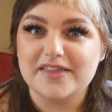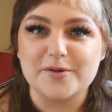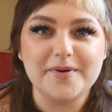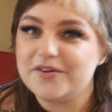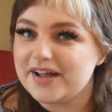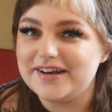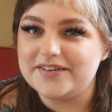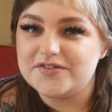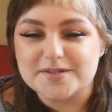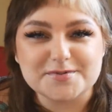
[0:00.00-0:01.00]
the pill kind
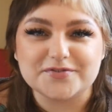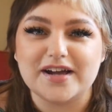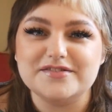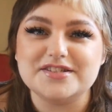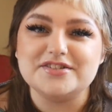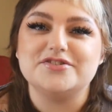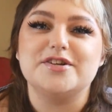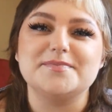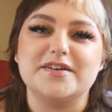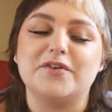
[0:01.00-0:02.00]
of slips around and
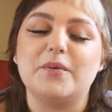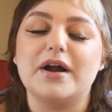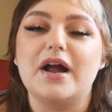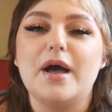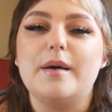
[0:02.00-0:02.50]
jumps everywhere.